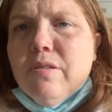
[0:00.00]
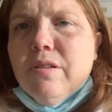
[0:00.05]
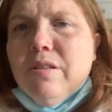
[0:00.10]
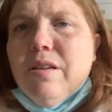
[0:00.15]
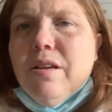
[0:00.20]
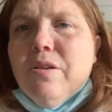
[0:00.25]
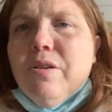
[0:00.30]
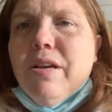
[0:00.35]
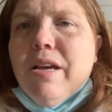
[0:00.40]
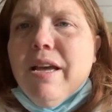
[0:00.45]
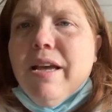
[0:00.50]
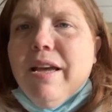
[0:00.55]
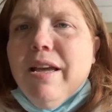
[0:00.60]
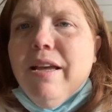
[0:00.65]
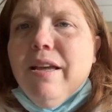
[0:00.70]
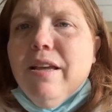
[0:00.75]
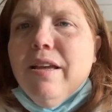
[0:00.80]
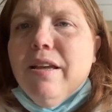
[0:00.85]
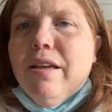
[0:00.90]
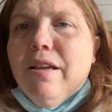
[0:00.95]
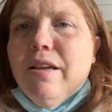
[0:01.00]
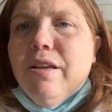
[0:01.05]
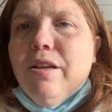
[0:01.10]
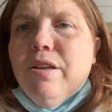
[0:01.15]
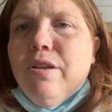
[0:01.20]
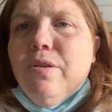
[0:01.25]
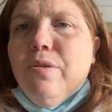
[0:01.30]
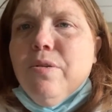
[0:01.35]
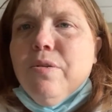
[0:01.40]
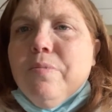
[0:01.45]
Okay,
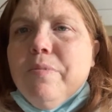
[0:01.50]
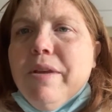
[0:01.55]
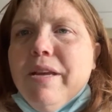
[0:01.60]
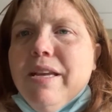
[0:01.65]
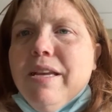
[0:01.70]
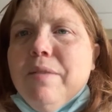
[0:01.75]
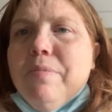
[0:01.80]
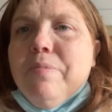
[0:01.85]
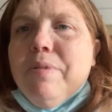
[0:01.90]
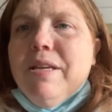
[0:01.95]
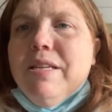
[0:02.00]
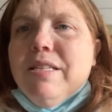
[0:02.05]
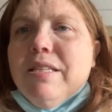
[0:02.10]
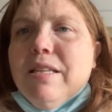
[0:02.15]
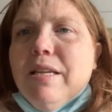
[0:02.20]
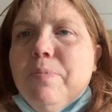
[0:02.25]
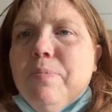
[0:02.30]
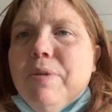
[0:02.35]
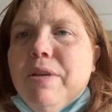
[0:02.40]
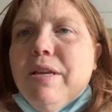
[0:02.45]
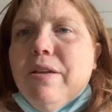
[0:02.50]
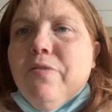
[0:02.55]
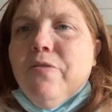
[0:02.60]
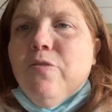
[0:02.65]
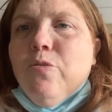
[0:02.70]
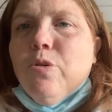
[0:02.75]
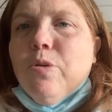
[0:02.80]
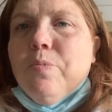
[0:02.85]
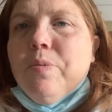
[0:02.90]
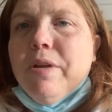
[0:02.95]
you are making me sleepy at
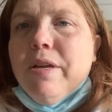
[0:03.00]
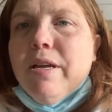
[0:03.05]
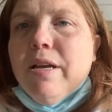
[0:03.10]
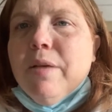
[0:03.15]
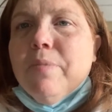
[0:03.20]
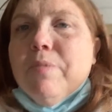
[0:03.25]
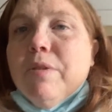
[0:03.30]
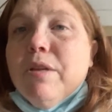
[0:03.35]
4 p.m.